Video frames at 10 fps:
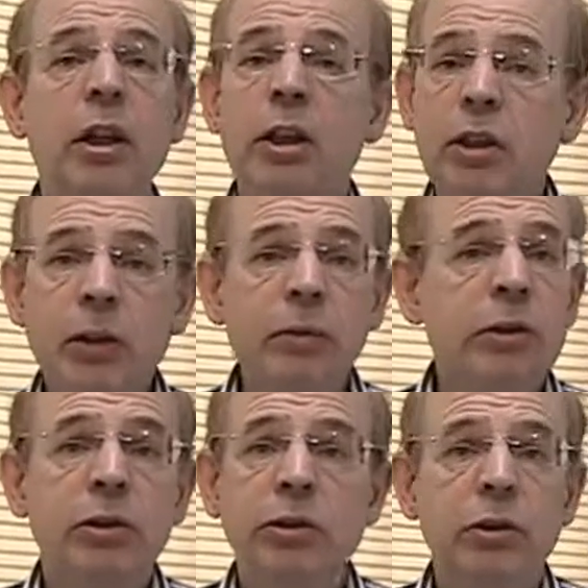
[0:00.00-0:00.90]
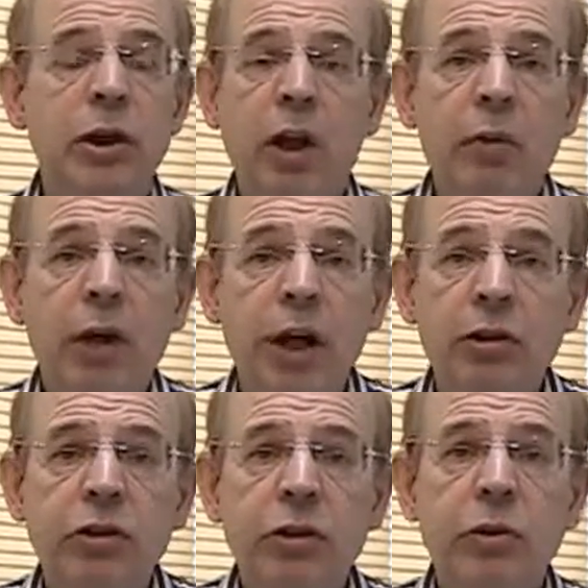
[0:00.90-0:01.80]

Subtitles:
Nobody knew how to turn the